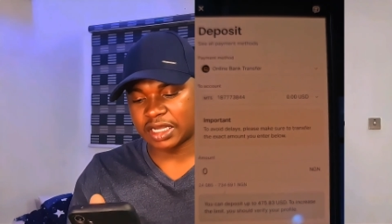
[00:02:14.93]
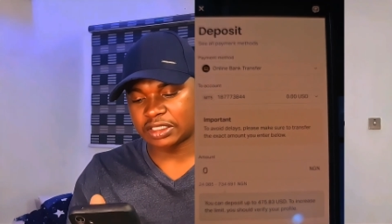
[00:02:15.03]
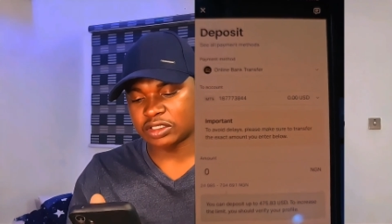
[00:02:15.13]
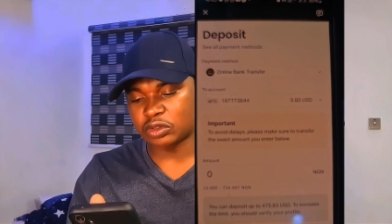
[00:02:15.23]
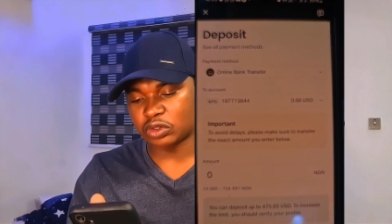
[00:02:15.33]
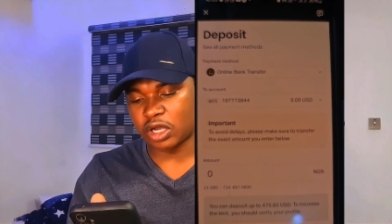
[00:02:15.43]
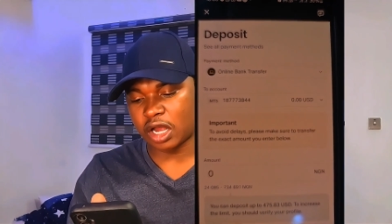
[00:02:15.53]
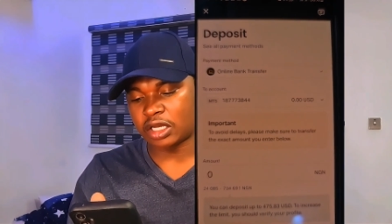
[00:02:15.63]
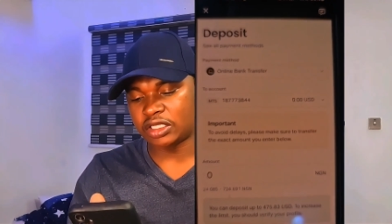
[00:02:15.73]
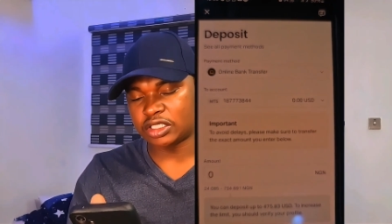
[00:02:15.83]
it's going to ask me a
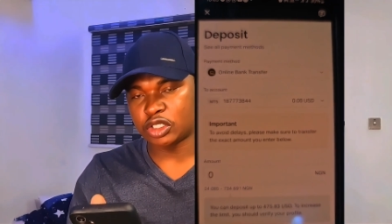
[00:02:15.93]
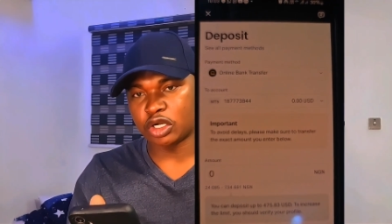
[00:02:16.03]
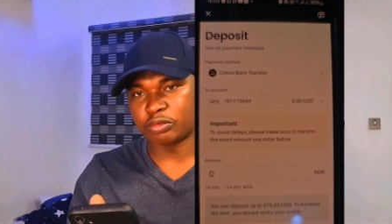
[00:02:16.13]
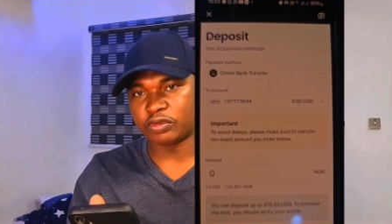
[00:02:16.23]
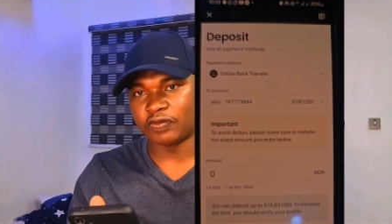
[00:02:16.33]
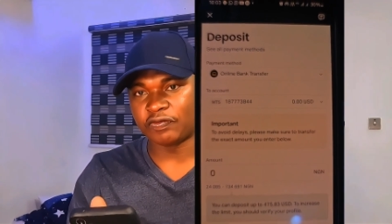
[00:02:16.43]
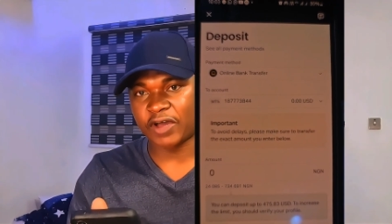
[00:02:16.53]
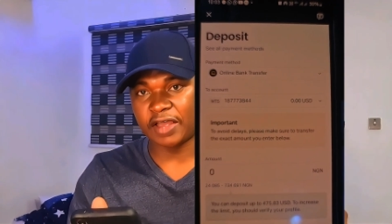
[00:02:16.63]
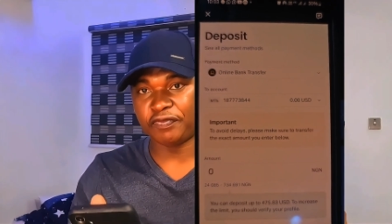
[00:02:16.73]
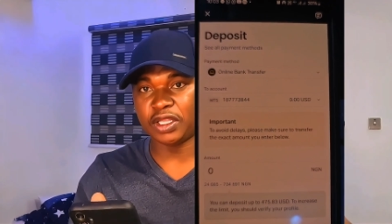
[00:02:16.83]
couple of questions.
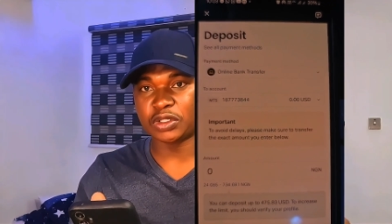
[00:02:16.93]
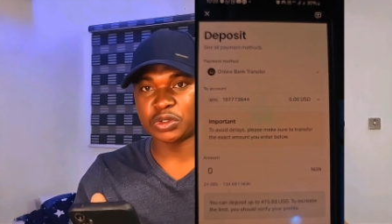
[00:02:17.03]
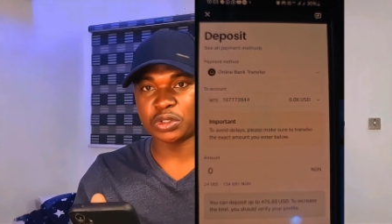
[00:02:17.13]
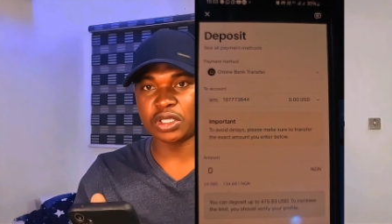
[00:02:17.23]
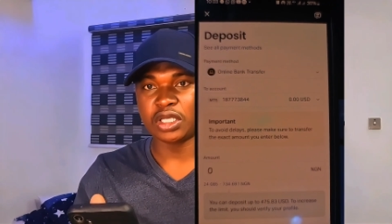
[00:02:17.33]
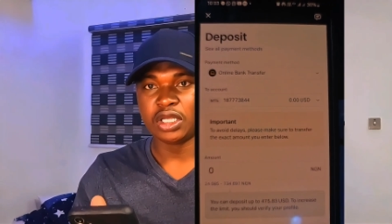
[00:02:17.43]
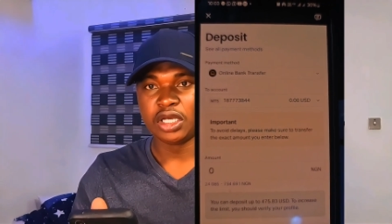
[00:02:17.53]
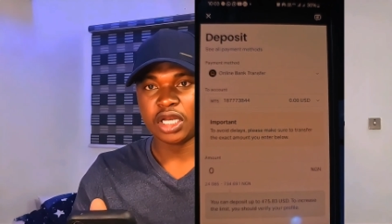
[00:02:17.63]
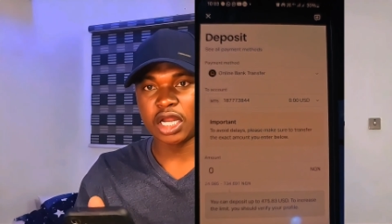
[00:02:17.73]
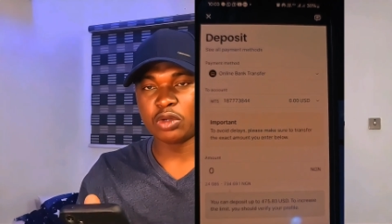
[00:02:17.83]
How much do I
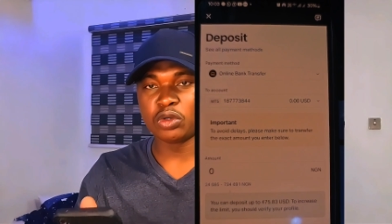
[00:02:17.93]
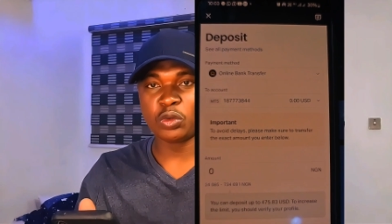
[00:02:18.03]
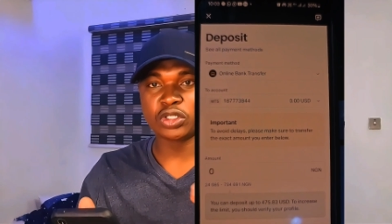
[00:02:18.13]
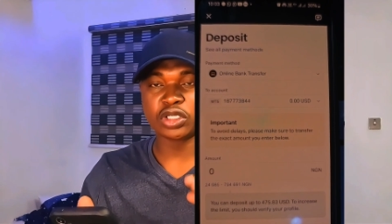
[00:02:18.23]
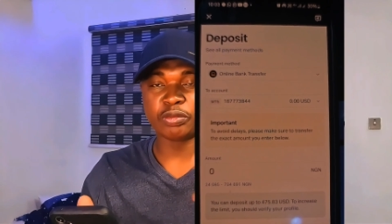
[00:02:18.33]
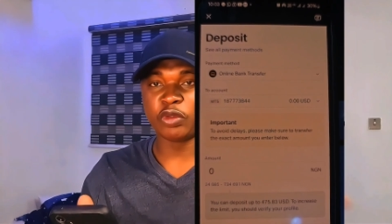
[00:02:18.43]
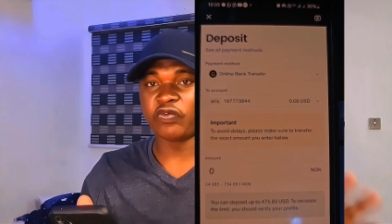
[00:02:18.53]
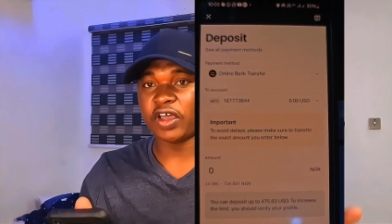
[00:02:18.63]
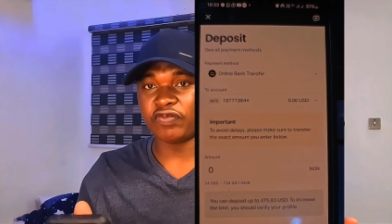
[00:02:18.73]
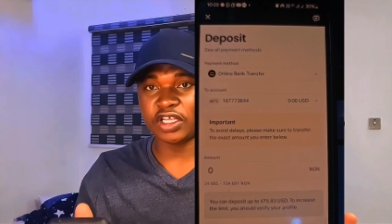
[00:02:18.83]
want
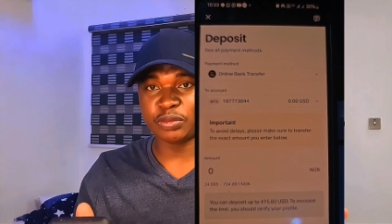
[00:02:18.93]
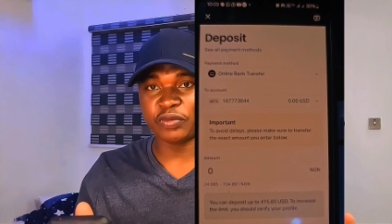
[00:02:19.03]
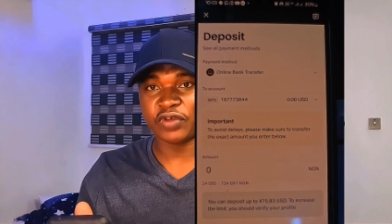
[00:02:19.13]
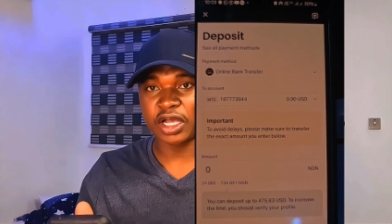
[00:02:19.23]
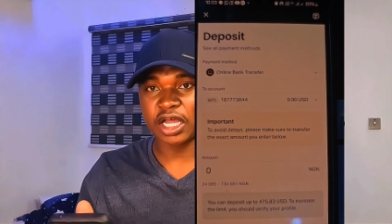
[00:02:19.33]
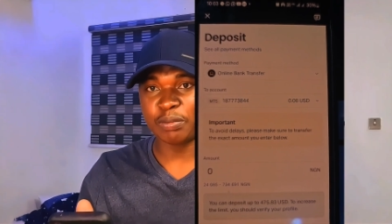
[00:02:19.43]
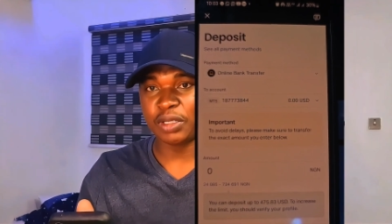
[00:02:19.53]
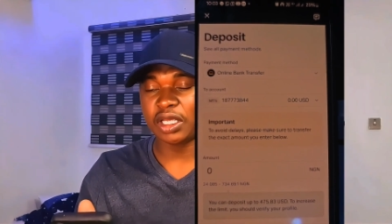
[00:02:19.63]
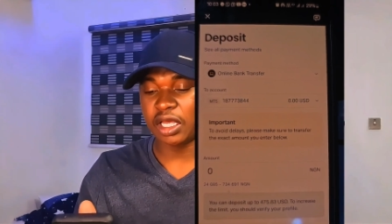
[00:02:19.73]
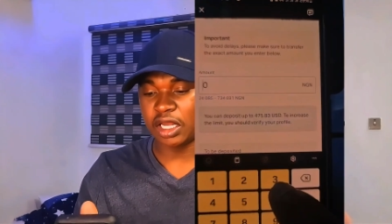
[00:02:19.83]
to
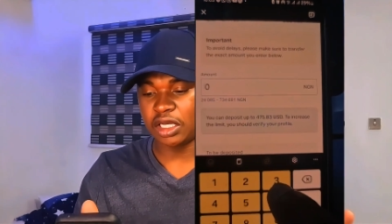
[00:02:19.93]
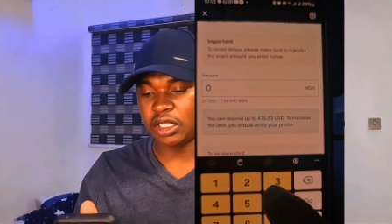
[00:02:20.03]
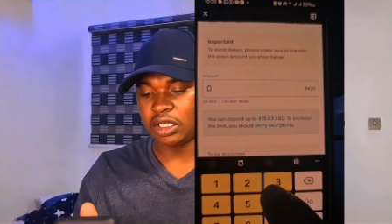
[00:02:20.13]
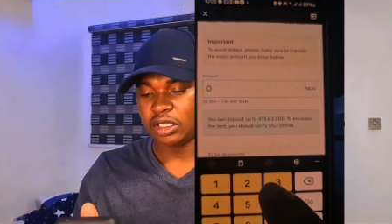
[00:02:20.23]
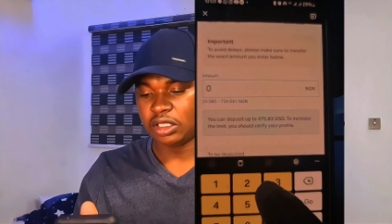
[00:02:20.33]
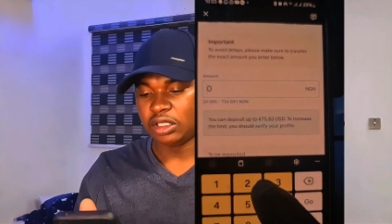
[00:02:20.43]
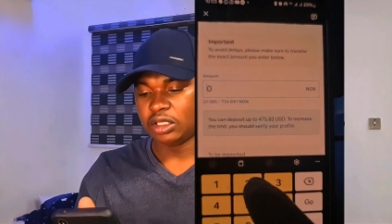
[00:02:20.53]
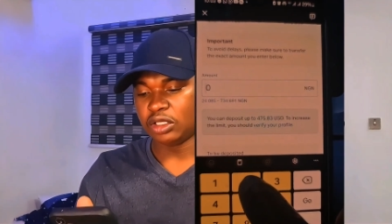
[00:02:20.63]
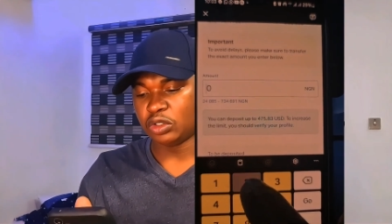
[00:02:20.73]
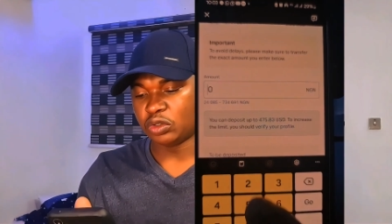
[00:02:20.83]
deposit? I'll just enter like
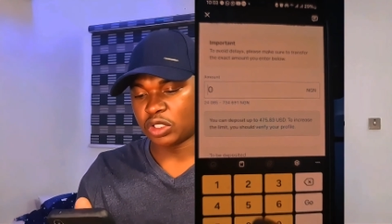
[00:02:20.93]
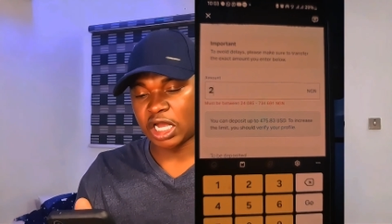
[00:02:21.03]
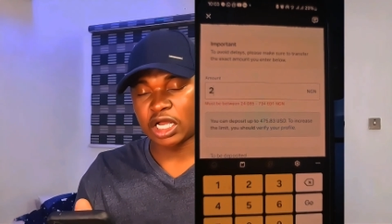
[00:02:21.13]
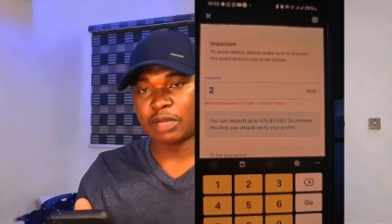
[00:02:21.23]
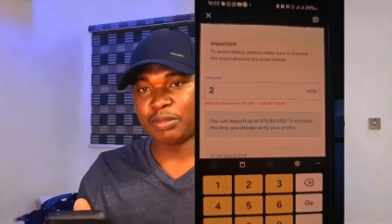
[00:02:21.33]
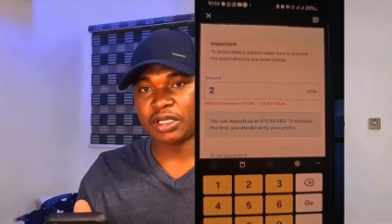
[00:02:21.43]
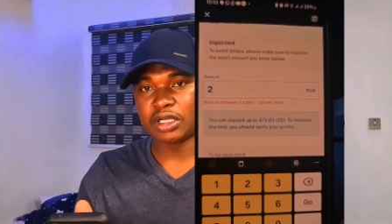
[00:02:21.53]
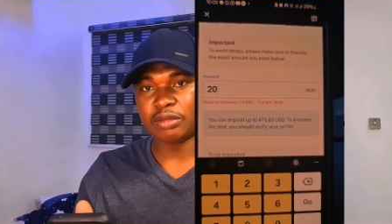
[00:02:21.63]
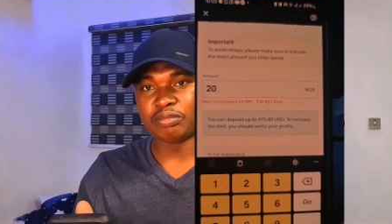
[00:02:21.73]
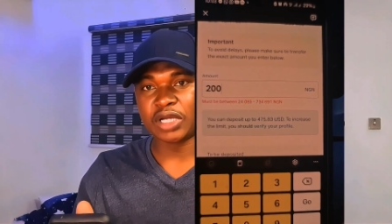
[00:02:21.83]
20,000 naira.
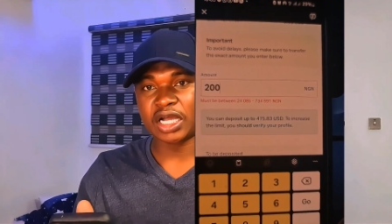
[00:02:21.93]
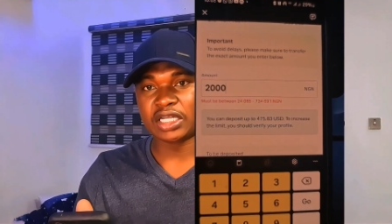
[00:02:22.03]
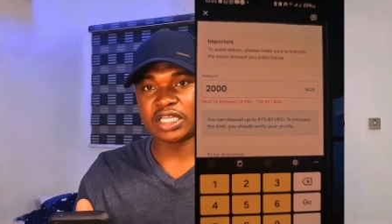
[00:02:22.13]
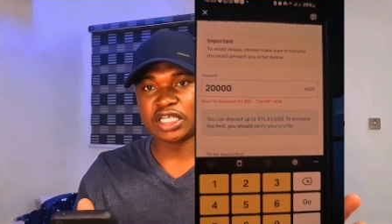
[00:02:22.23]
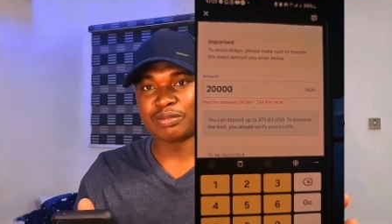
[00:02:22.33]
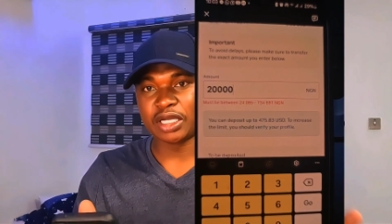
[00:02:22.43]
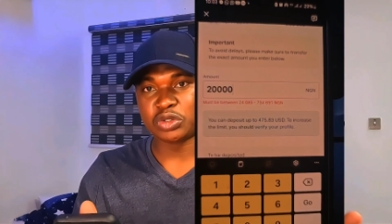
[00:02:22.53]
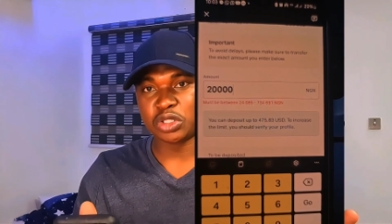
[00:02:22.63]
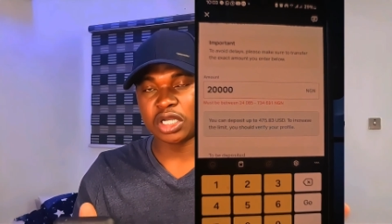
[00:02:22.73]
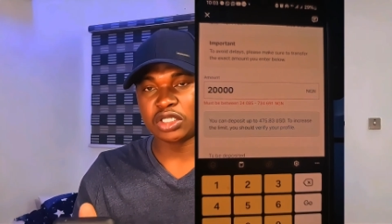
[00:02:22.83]
Now this is
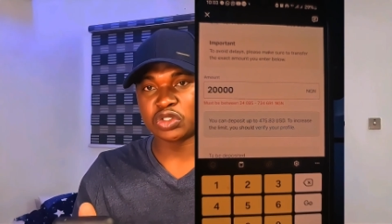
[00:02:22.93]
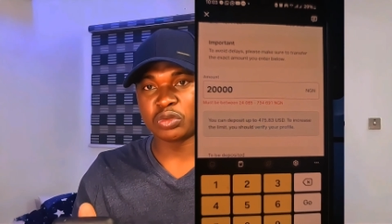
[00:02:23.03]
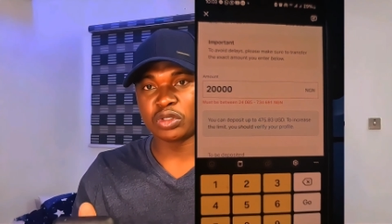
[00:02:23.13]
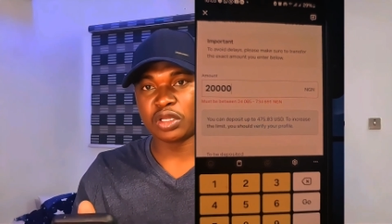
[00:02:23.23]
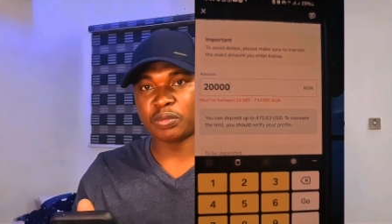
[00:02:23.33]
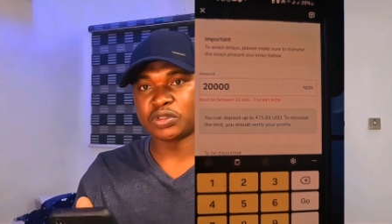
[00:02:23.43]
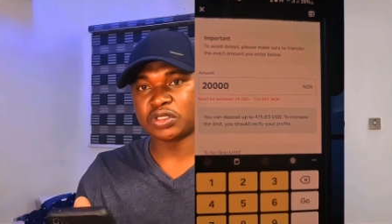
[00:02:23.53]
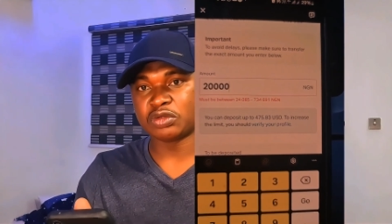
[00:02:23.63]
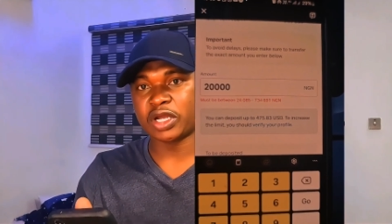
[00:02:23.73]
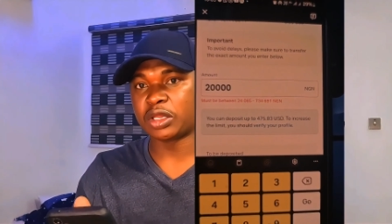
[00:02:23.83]
just a test to
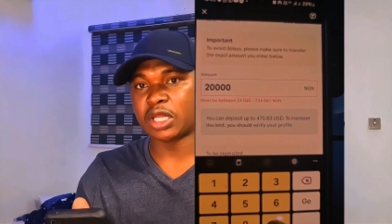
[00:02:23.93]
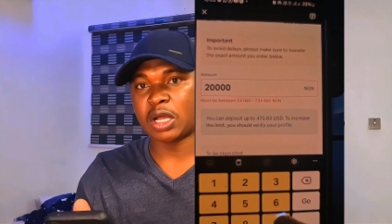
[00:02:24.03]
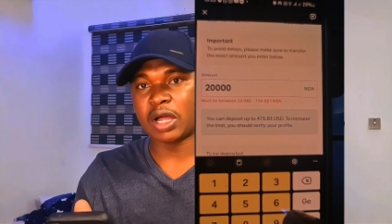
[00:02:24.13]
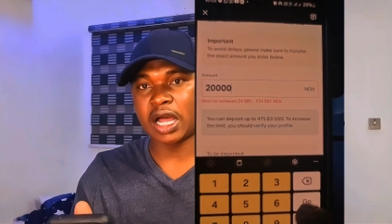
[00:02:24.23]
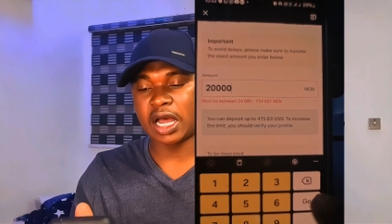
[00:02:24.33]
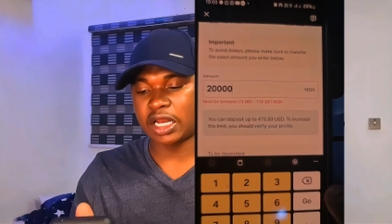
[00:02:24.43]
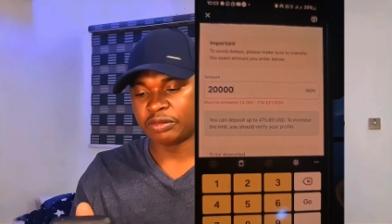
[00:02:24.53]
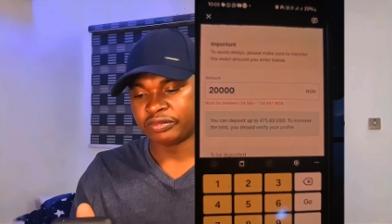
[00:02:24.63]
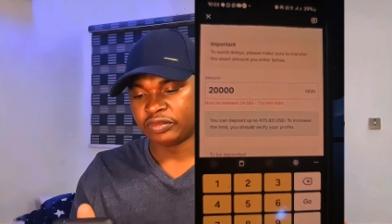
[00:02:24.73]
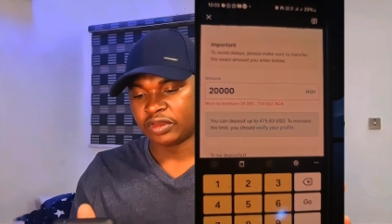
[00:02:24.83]
show you how to